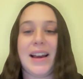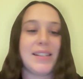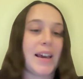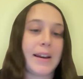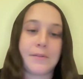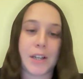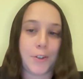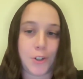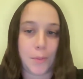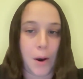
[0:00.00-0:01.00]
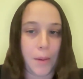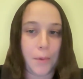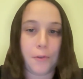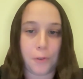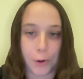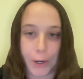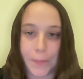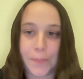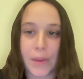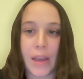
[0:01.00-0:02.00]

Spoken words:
as I have touched upon before.